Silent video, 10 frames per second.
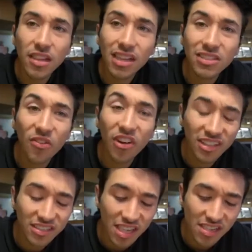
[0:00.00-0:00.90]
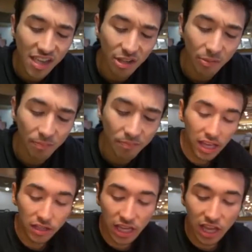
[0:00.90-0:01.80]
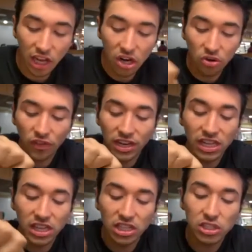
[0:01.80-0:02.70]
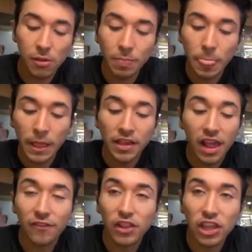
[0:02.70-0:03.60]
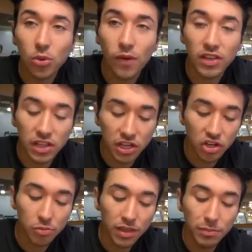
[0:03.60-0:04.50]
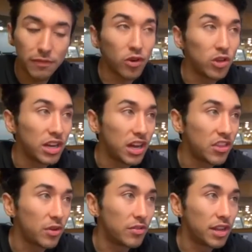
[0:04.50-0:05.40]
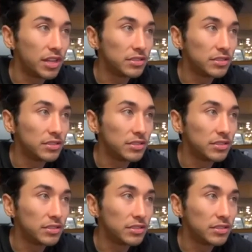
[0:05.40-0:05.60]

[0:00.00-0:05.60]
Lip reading: That's a f***ing letdown. I can't, I don't know if I can eat this. I feel like you have to clear your plate before you get another one,